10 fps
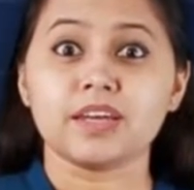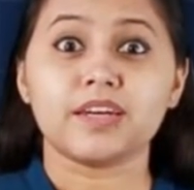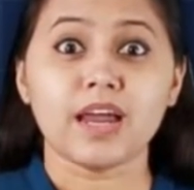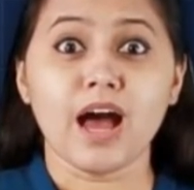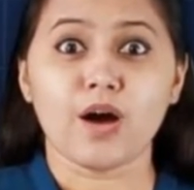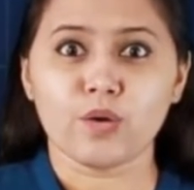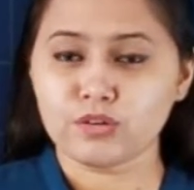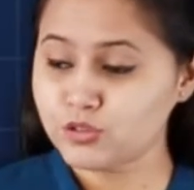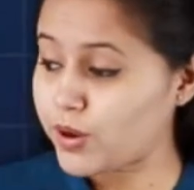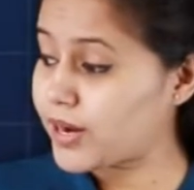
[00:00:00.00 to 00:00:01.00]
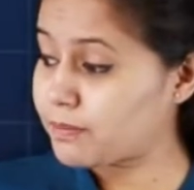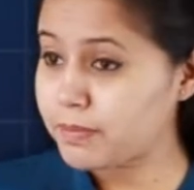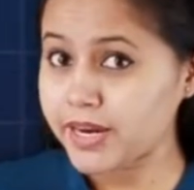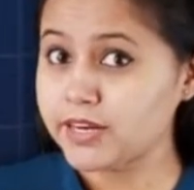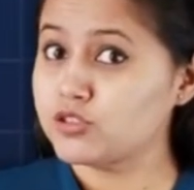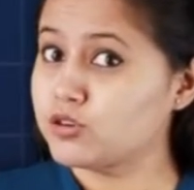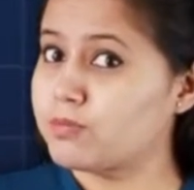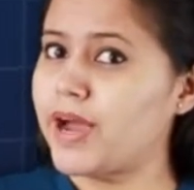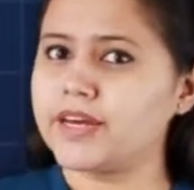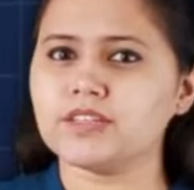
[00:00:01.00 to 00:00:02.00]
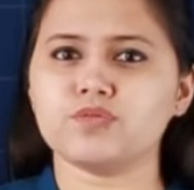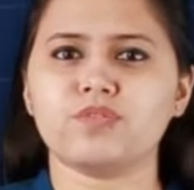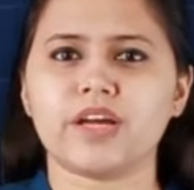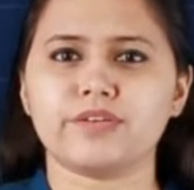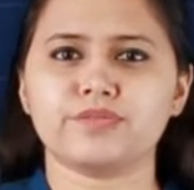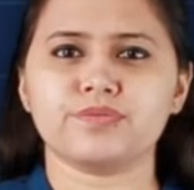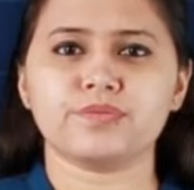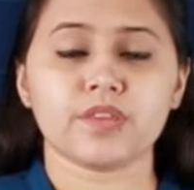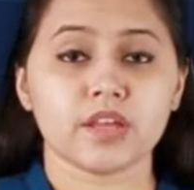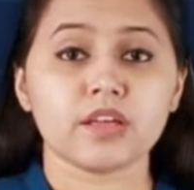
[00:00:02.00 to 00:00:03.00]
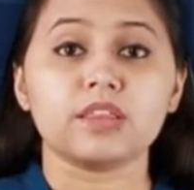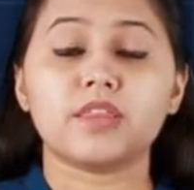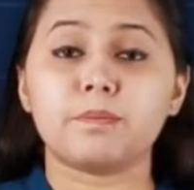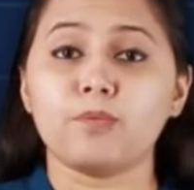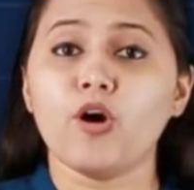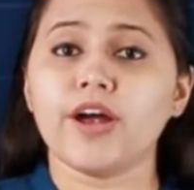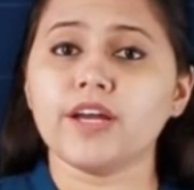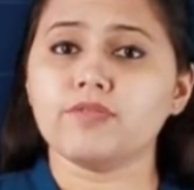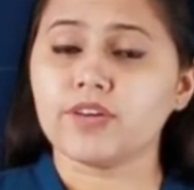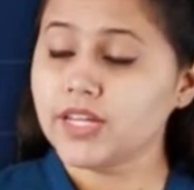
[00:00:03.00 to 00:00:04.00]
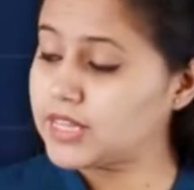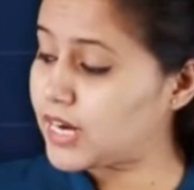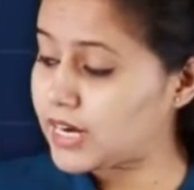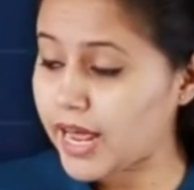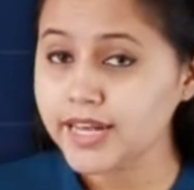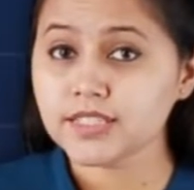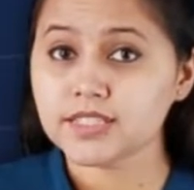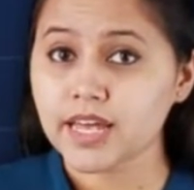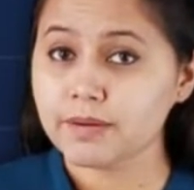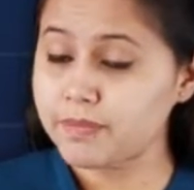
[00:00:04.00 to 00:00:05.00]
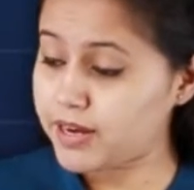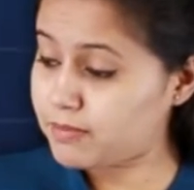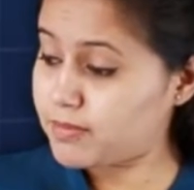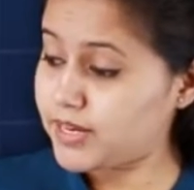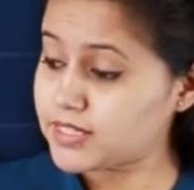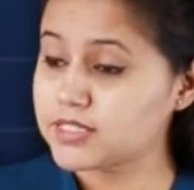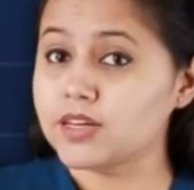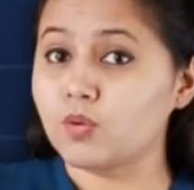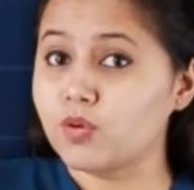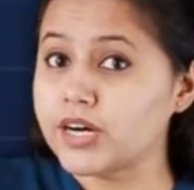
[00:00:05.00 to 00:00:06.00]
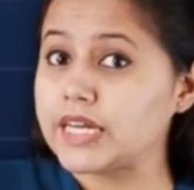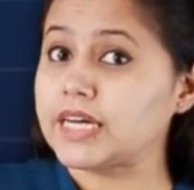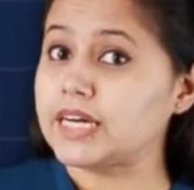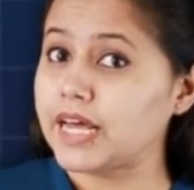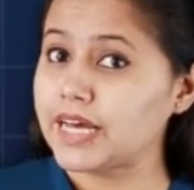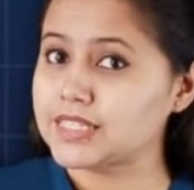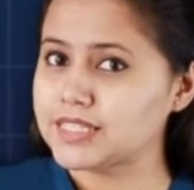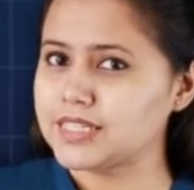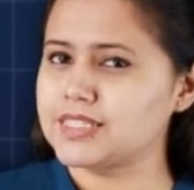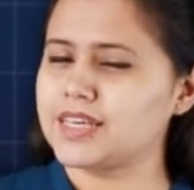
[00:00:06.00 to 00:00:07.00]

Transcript: Now join B to -5. The point where the line segment meets the vertical axis